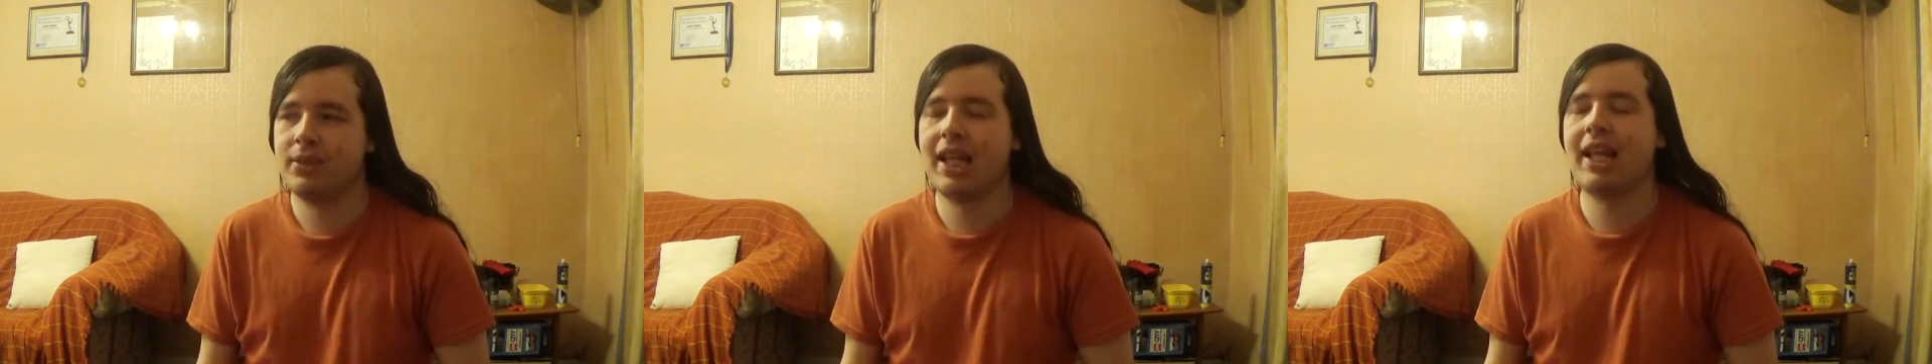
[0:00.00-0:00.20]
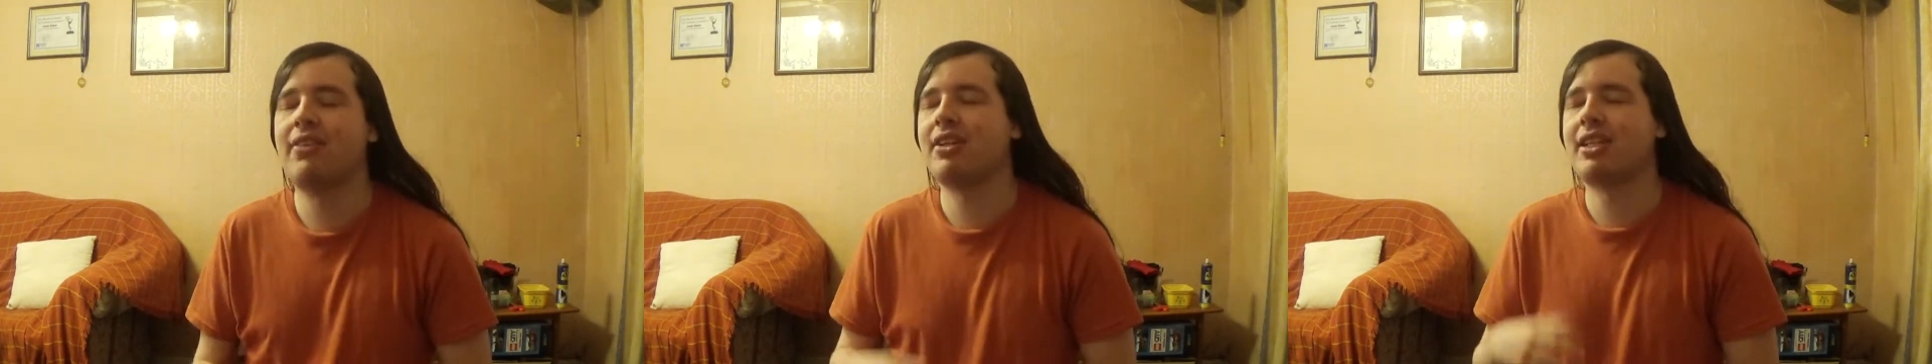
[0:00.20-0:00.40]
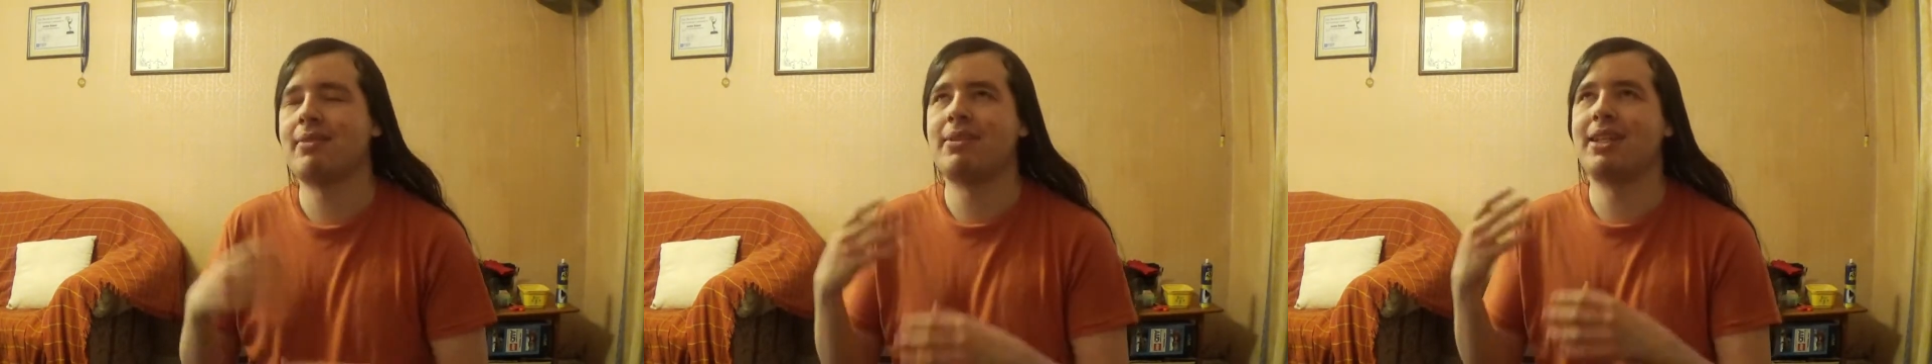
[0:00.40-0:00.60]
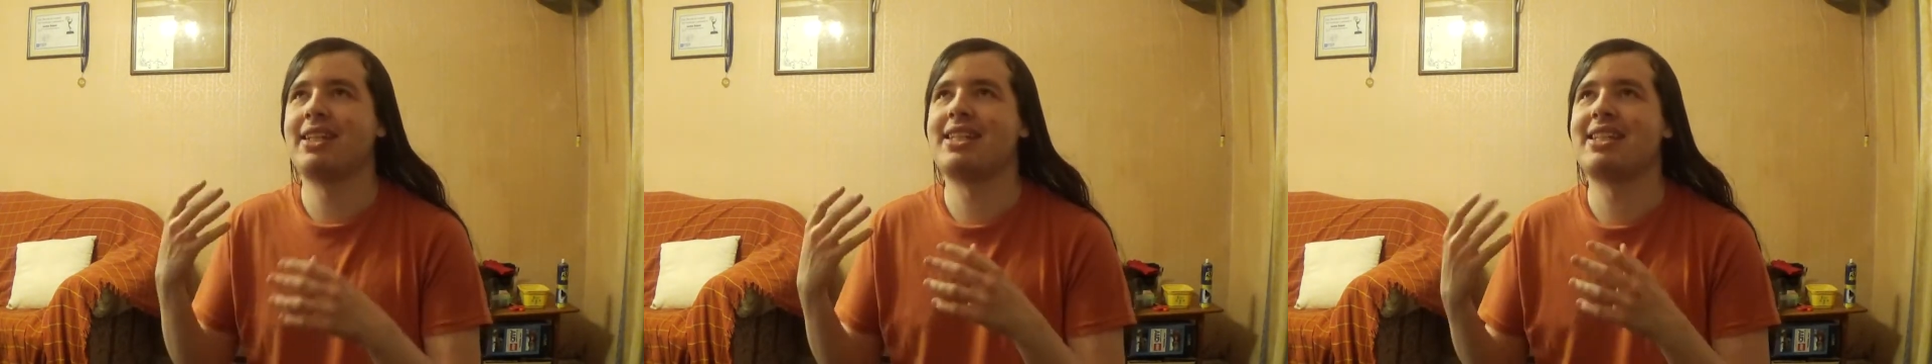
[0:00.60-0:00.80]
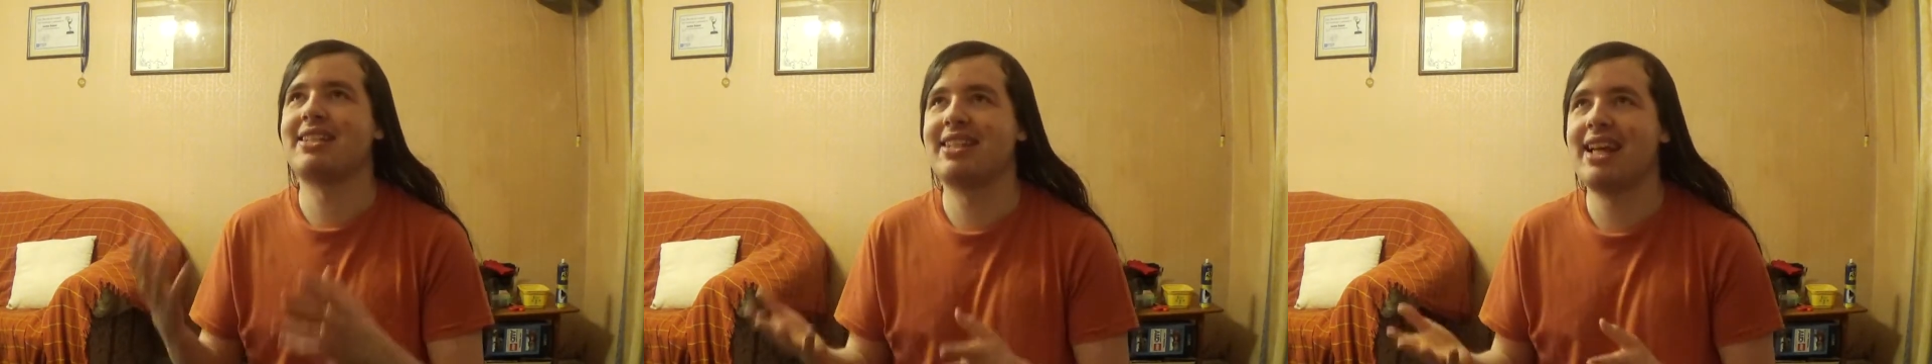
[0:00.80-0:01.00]
Like, for example,
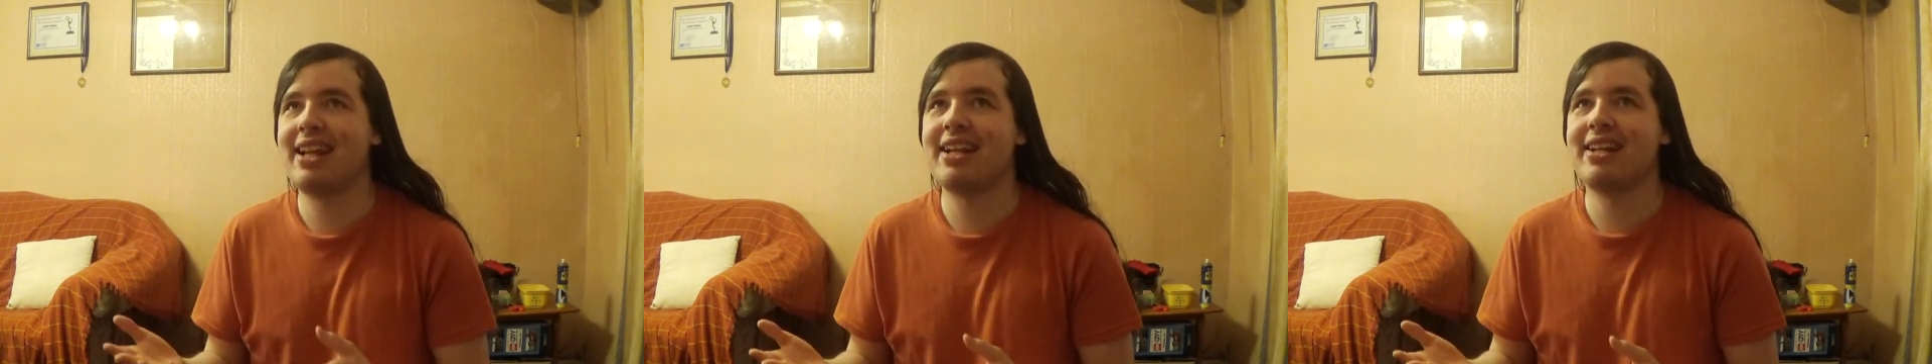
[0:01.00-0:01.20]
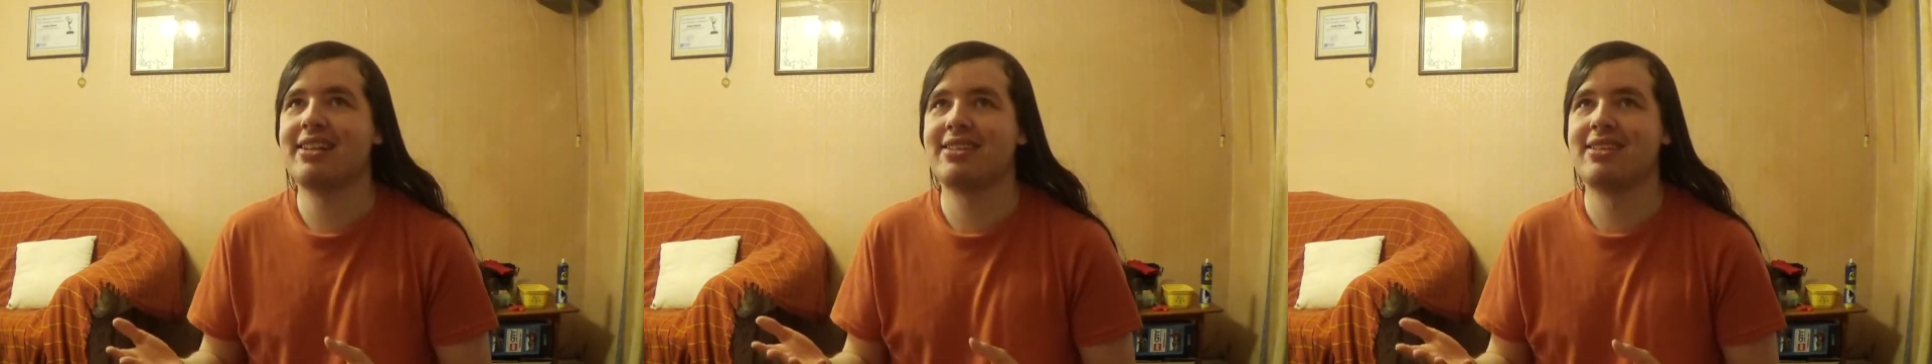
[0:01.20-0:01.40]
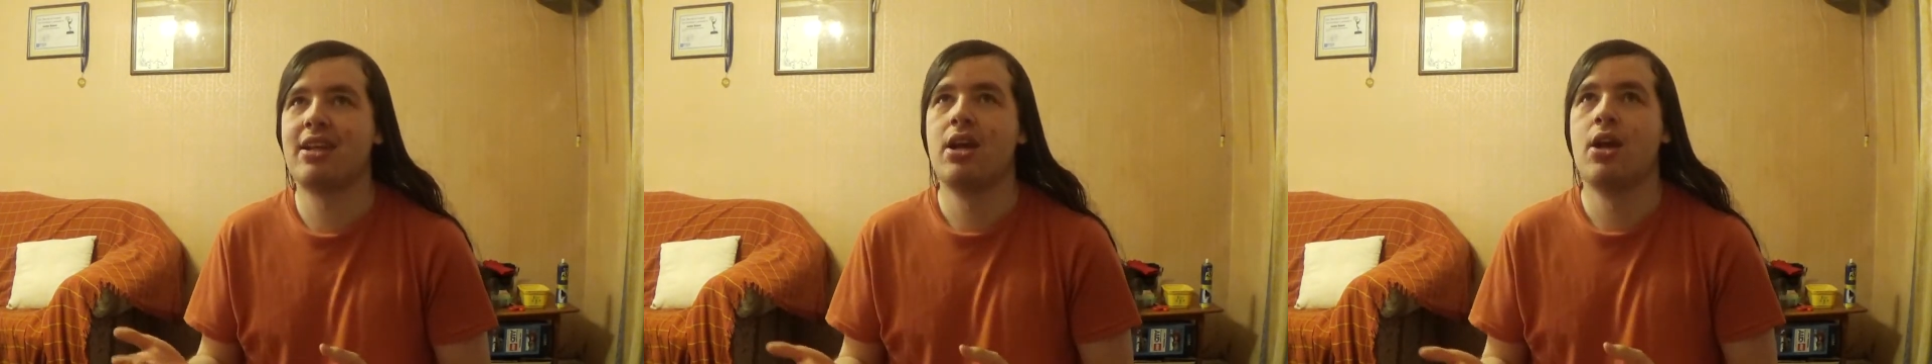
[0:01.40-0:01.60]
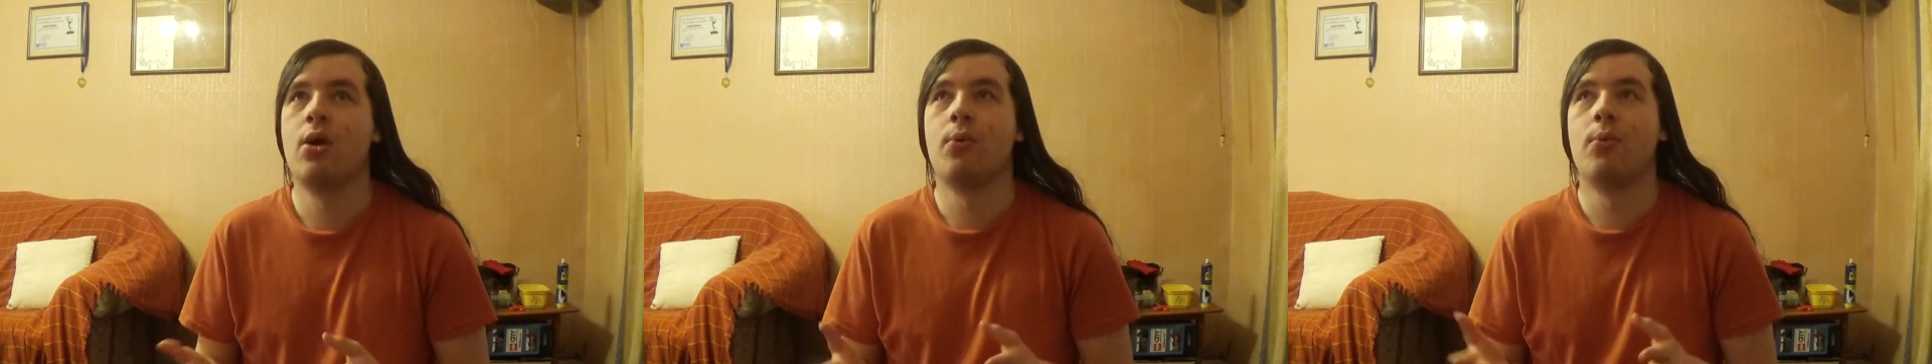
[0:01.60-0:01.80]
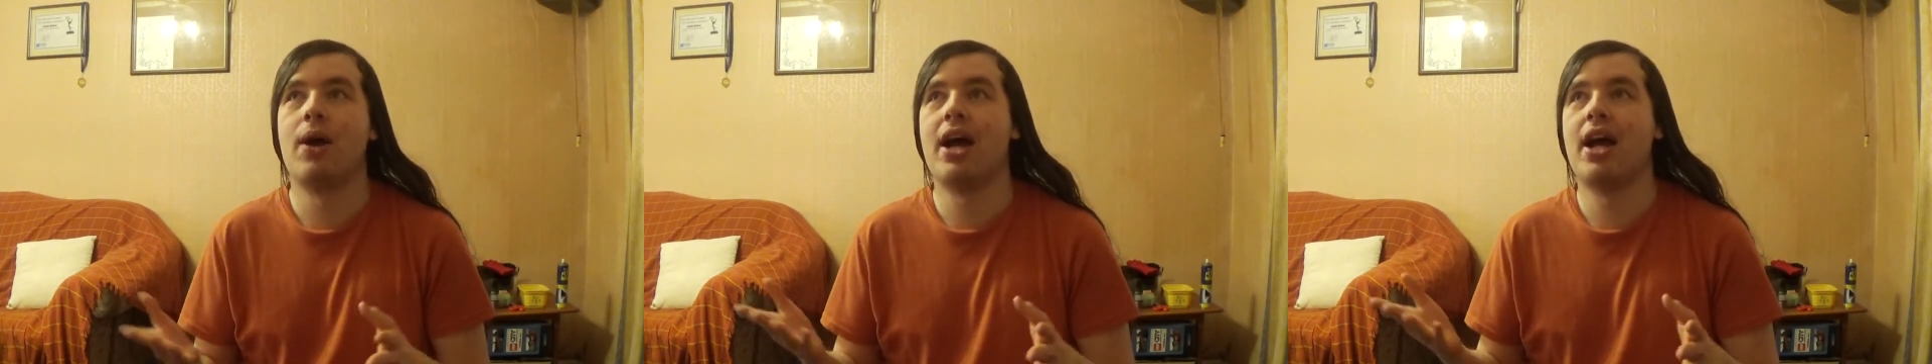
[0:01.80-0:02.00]
in the settings
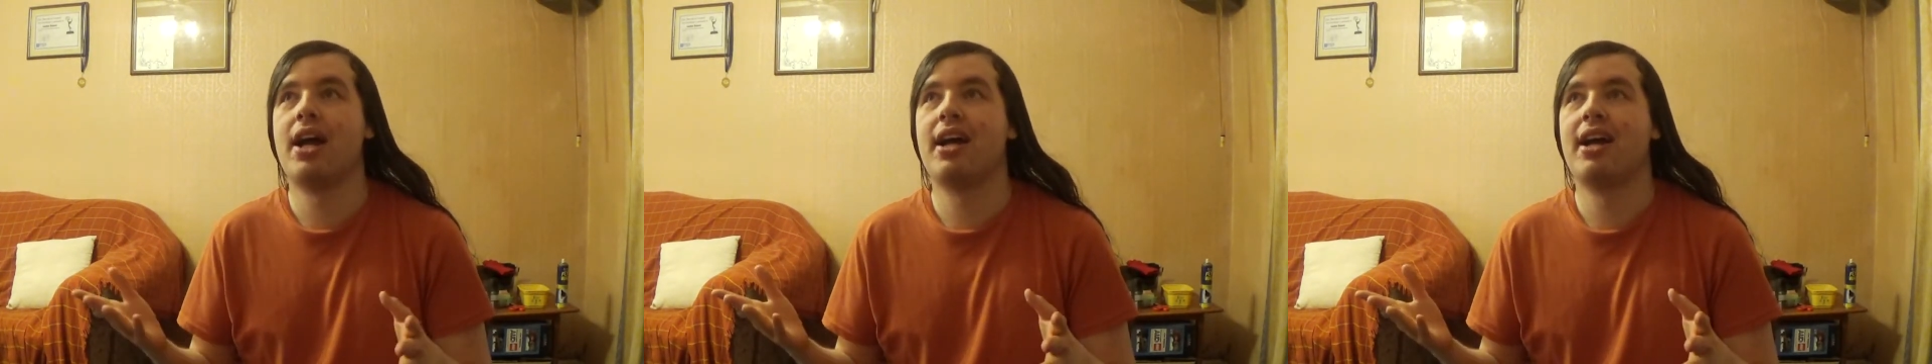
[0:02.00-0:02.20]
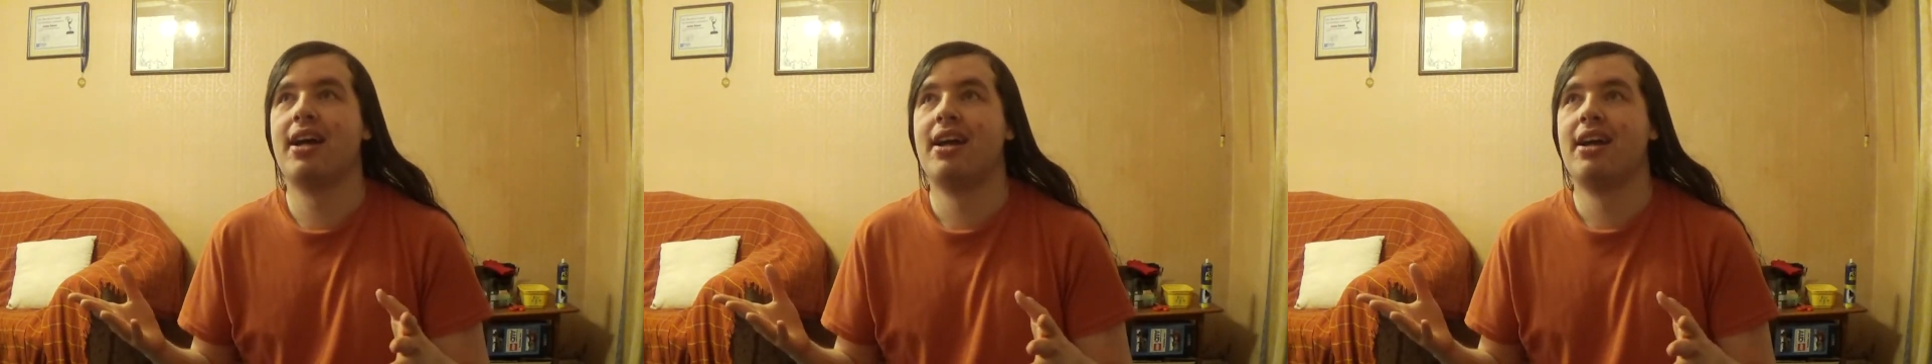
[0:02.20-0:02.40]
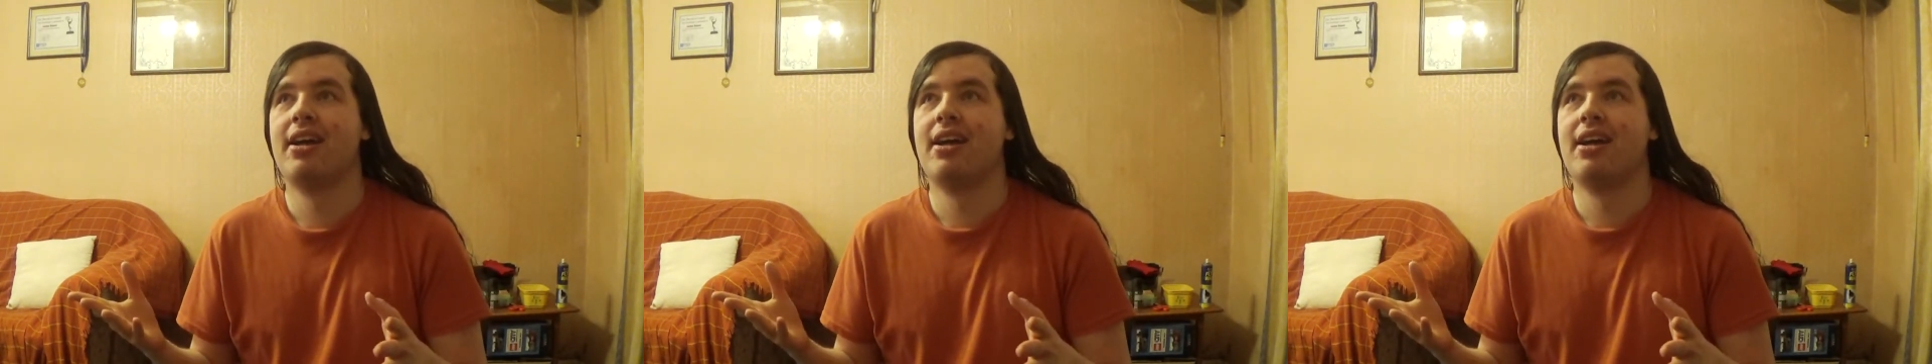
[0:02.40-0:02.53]
where